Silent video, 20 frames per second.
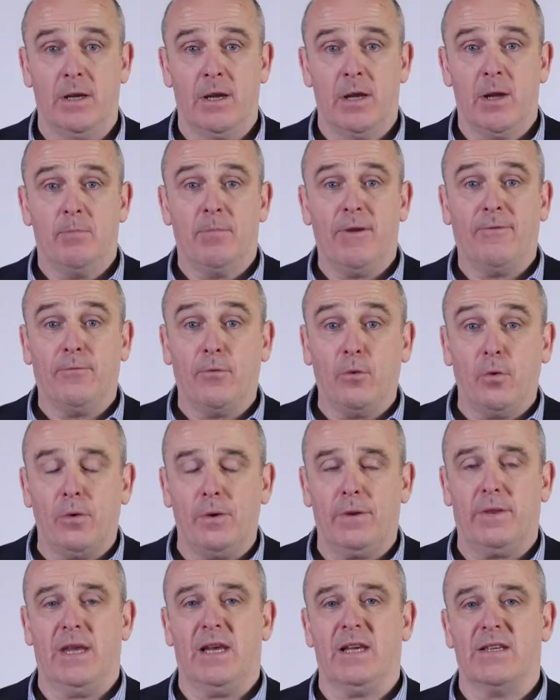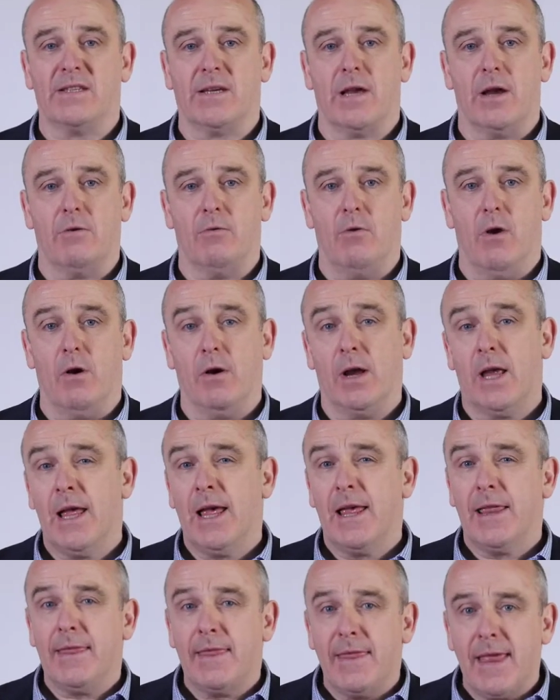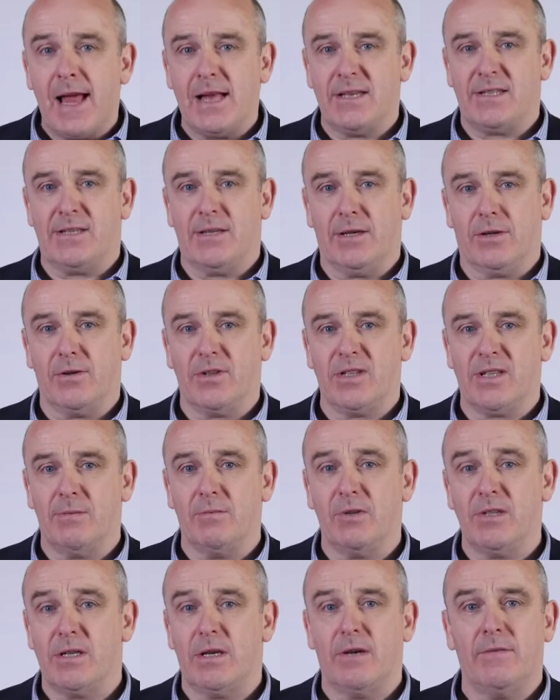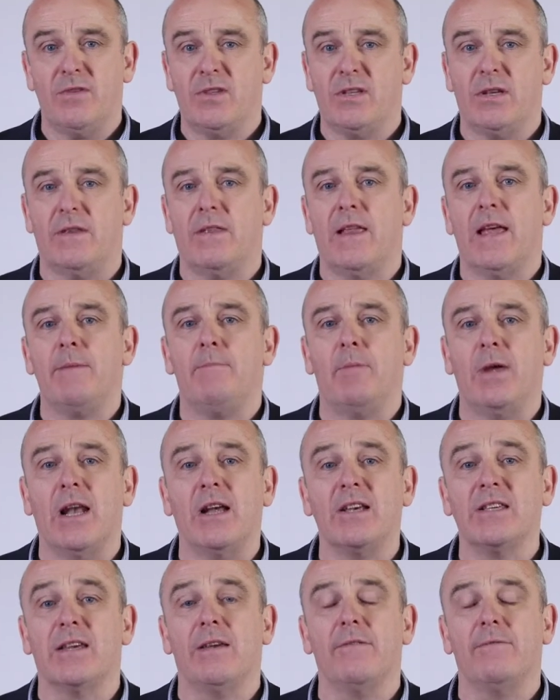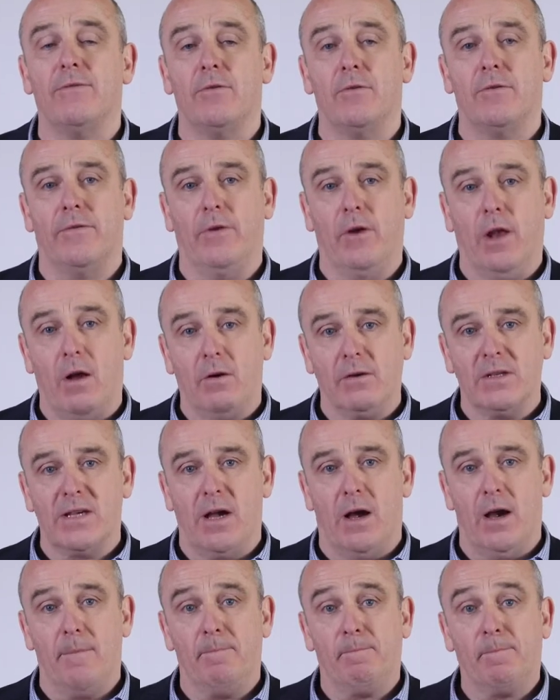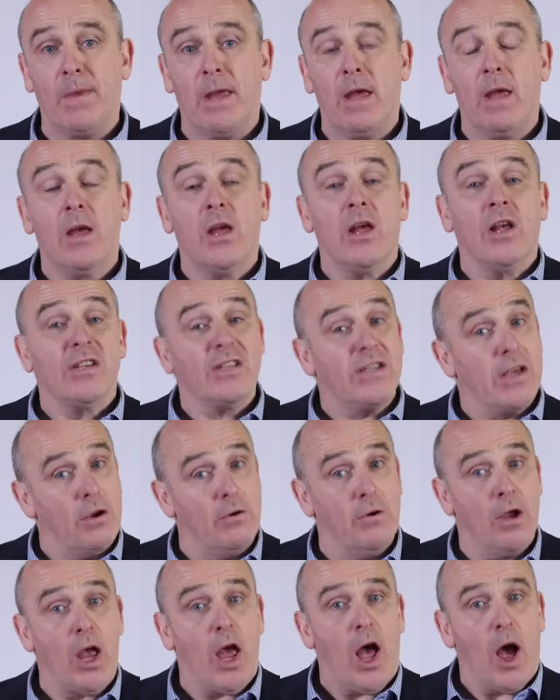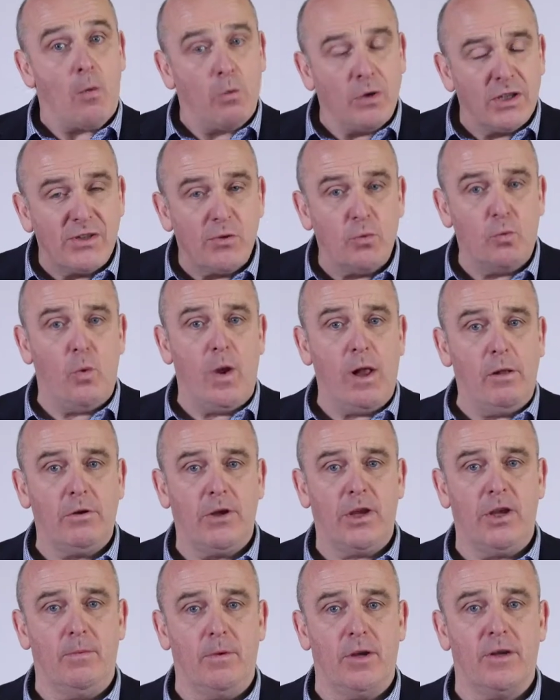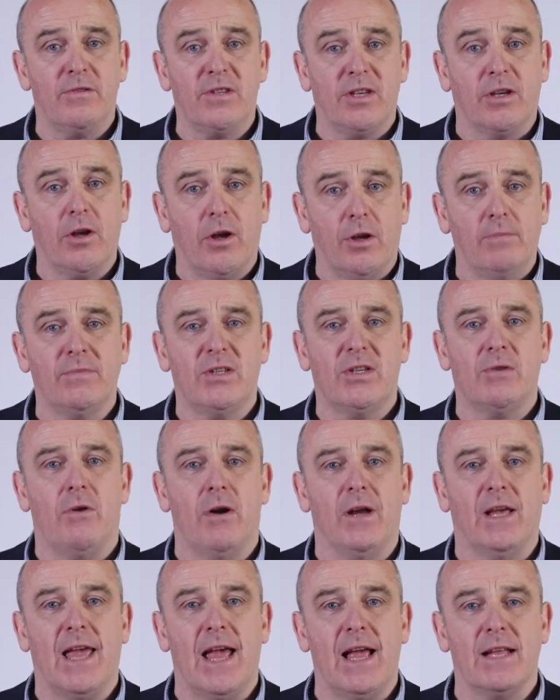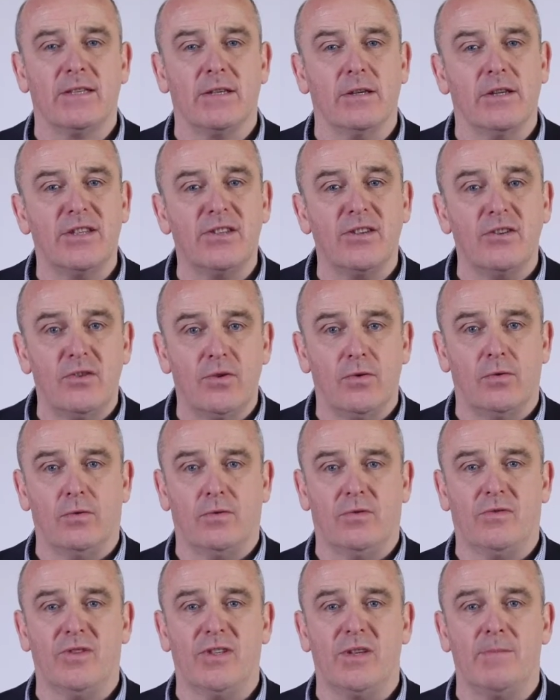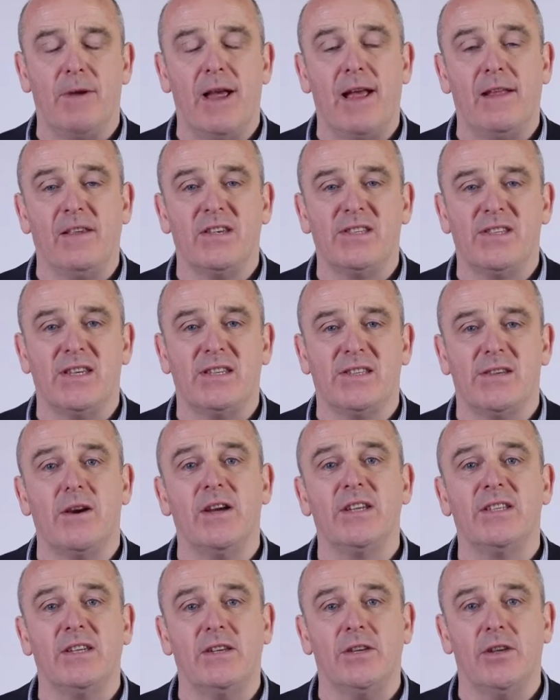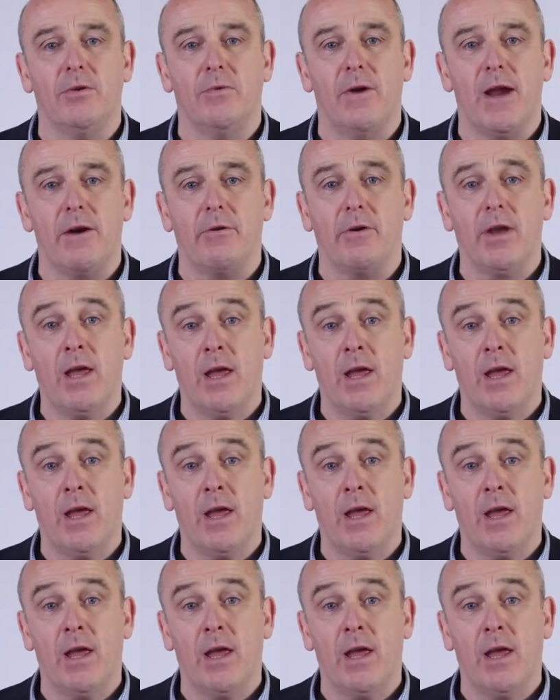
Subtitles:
before things go wrong. That's the customer service that they've been asking for a long time. So I want to welcome you to come to our Catalyst and talk to us about this exciting new area,